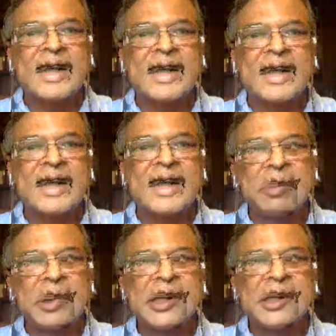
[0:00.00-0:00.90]
And I'm
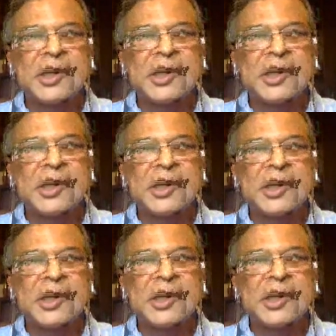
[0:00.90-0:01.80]
100% sure that
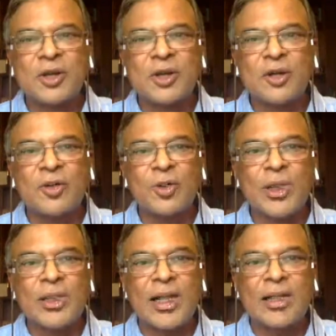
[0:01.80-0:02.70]
in the process of
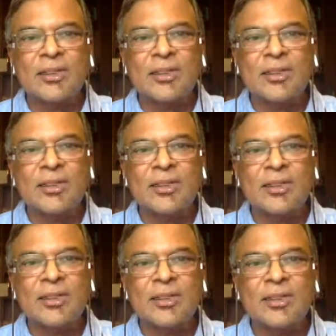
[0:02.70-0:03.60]
doing that,
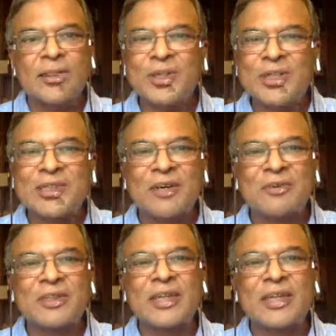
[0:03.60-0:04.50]
you'll
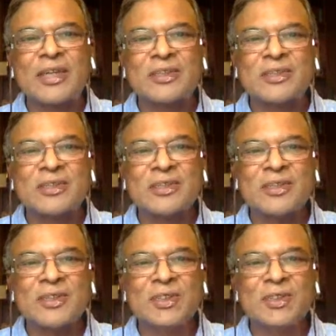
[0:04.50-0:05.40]
discover that
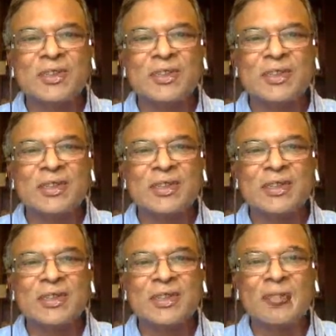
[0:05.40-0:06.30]

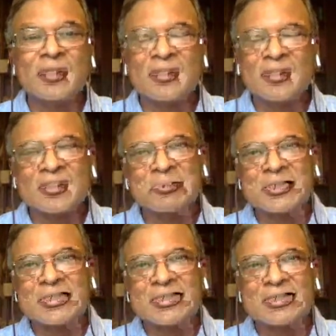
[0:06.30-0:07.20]
you will learn the
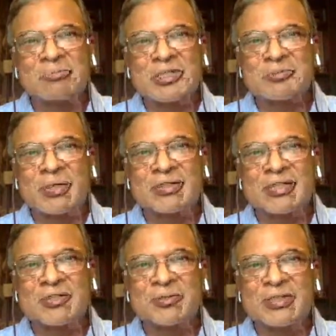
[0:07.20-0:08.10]
material much better
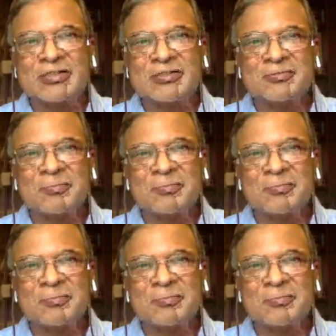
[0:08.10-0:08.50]
than you did.